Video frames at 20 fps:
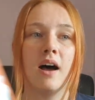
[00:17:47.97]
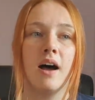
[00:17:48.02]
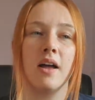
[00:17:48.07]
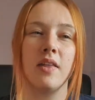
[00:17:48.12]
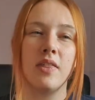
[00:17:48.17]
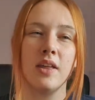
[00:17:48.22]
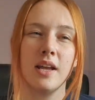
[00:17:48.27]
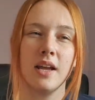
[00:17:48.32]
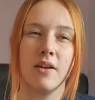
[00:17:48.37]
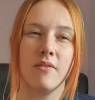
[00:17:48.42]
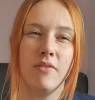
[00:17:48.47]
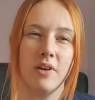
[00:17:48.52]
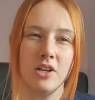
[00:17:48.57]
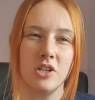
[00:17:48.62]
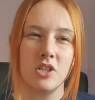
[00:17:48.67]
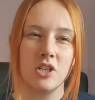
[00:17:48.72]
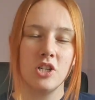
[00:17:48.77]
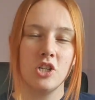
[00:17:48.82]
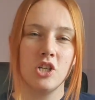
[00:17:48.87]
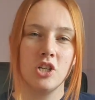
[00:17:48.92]
I think
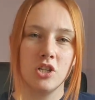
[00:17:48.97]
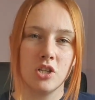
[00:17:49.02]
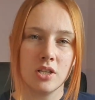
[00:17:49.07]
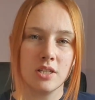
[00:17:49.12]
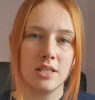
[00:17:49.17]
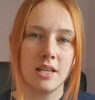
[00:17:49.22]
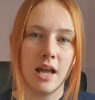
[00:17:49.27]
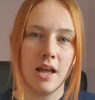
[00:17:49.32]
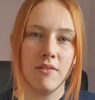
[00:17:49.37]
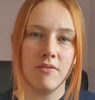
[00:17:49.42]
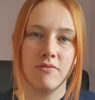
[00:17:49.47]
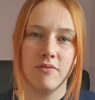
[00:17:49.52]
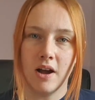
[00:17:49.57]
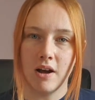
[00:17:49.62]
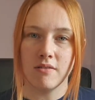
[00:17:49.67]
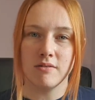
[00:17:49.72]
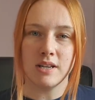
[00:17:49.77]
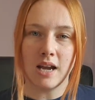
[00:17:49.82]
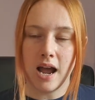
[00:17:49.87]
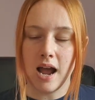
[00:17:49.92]
eventually she does get
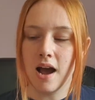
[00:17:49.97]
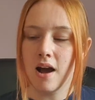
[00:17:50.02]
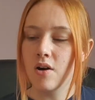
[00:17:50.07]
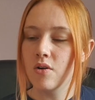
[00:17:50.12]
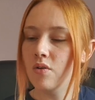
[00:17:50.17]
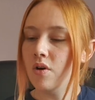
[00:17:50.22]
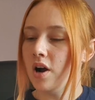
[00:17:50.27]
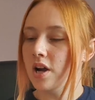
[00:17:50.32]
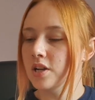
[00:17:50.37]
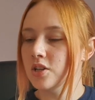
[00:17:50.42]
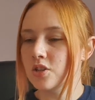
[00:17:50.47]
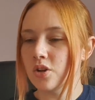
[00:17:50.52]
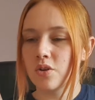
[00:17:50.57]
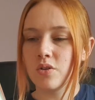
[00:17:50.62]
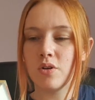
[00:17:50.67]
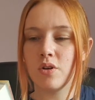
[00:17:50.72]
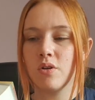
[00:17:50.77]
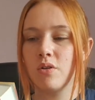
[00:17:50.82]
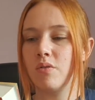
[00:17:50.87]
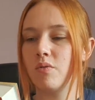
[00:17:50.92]
found out. I
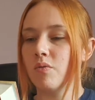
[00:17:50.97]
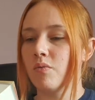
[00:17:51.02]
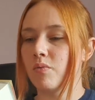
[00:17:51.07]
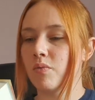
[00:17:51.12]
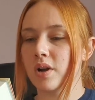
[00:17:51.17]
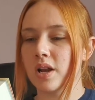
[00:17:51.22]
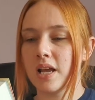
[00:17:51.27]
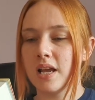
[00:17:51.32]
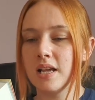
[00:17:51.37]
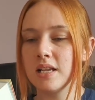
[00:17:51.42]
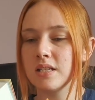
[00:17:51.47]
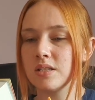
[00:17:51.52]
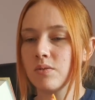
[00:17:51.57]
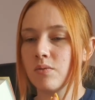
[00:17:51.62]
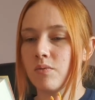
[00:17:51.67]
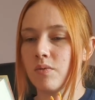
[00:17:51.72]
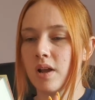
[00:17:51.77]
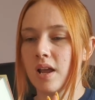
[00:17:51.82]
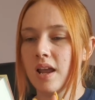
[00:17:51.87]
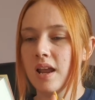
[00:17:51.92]
don't know what it is
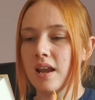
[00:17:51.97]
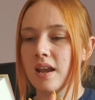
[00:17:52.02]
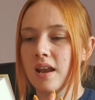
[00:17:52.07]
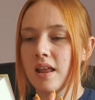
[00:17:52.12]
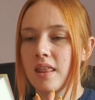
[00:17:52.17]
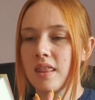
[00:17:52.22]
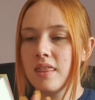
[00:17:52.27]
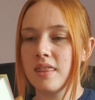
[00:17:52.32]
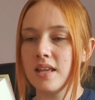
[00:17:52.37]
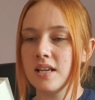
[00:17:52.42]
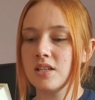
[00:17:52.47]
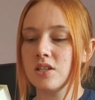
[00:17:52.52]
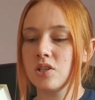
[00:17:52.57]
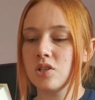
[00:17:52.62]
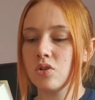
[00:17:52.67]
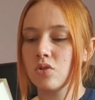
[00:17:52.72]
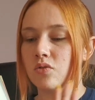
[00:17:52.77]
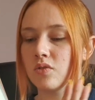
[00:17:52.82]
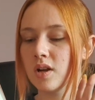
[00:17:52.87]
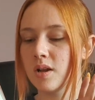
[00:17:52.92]
in this
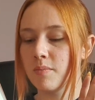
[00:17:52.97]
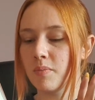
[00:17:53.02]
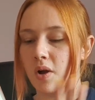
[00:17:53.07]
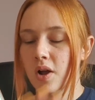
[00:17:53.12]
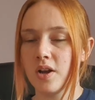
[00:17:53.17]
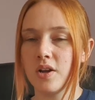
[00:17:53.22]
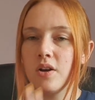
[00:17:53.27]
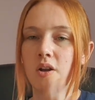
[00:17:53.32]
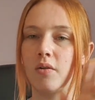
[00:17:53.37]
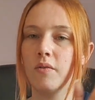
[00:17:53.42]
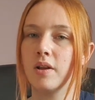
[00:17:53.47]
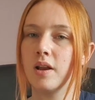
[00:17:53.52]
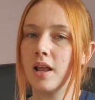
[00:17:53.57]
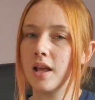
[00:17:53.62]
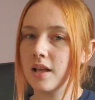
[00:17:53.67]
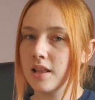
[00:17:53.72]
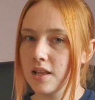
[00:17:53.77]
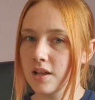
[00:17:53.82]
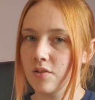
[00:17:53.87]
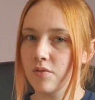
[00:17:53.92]
story, but I know in
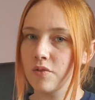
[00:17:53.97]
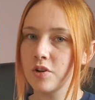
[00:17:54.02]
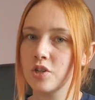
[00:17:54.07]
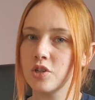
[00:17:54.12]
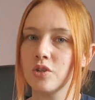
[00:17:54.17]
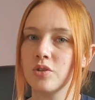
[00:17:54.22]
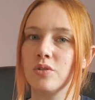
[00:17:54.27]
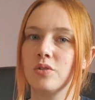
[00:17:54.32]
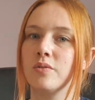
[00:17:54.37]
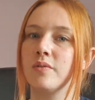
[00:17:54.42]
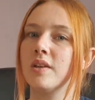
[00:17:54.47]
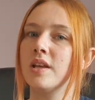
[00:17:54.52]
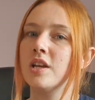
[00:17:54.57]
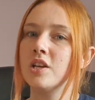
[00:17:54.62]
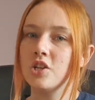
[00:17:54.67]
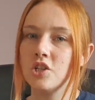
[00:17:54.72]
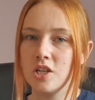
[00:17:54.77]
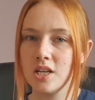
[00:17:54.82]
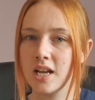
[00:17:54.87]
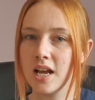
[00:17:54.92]
like the original
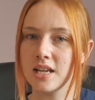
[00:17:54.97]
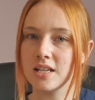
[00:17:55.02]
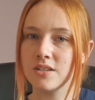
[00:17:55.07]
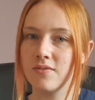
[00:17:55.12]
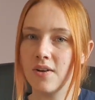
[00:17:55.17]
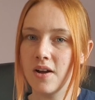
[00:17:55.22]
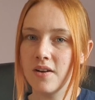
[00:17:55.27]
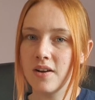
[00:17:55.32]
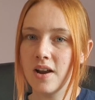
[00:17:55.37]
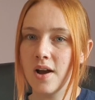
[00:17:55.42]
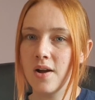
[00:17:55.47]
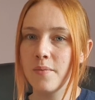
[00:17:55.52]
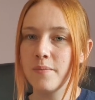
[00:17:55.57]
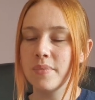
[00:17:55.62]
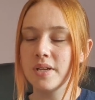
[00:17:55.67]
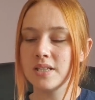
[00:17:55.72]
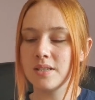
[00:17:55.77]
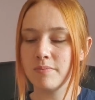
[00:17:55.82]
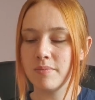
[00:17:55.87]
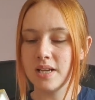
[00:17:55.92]
she gets found out in
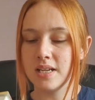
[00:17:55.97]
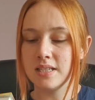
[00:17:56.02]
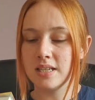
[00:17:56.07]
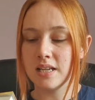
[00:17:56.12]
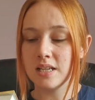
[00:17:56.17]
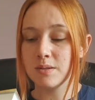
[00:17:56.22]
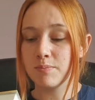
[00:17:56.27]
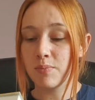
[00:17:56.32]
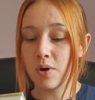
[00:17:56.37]
bits and pieces.